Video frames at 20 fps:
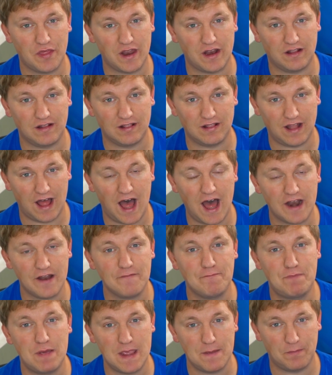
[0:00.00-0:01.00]
than a lot
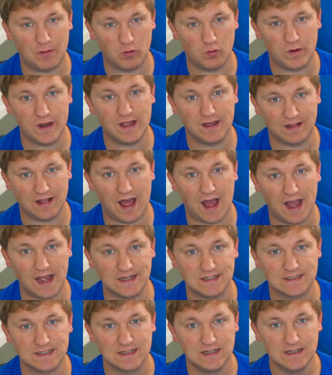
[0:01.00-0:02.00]
of people
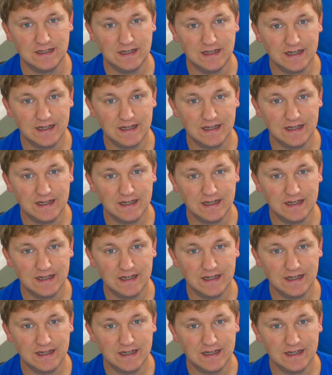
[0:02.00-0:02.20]
realize.